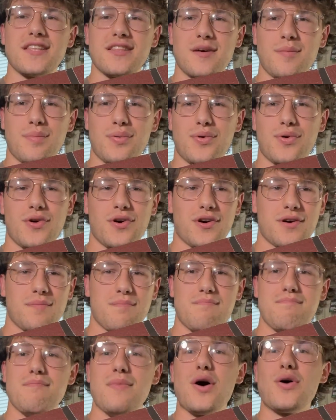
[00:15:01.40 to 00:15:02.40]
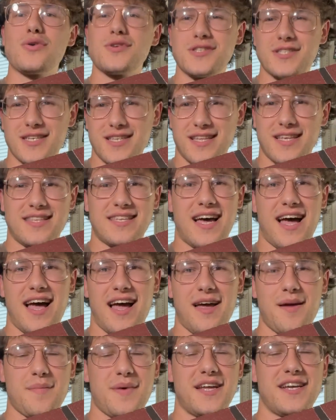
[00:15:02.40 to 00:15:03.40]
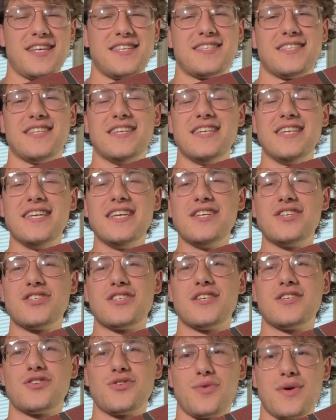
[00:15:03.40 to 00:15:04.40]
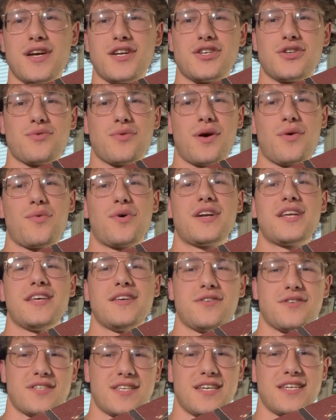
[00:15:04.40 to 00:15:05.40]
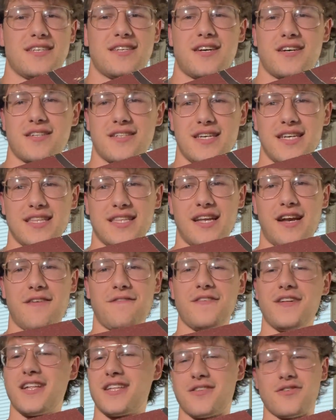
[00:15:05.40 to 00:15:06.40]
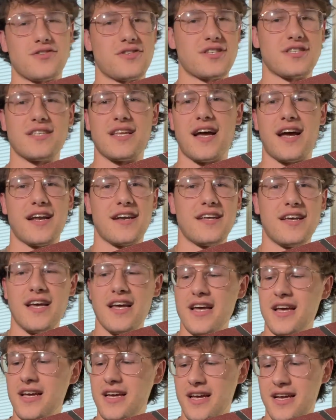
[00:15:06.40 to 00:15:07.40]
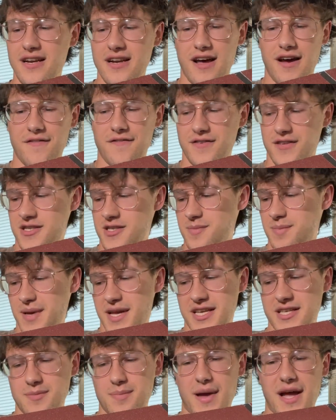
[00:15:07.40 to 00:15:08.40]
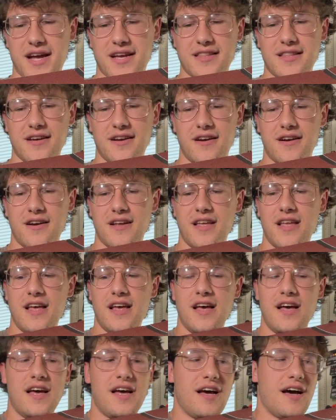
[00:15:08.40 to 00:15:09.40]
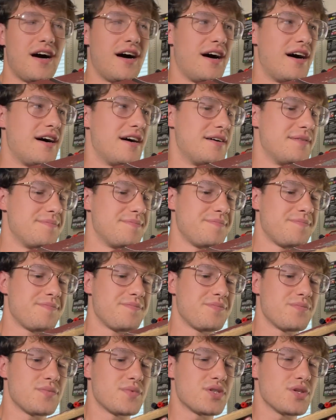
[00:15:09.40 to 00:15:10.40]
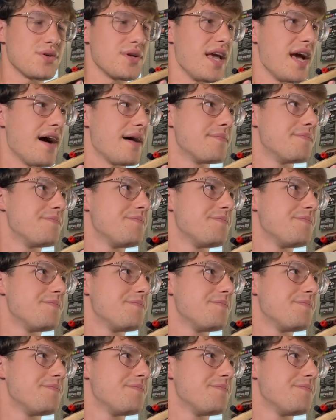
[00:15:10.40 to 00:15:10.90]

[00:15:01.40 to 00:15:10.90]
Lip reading: the board most of the time. And it's the niche situation where I want a heels head tuck lean that I feel like there's just not enough space back there. So yeah,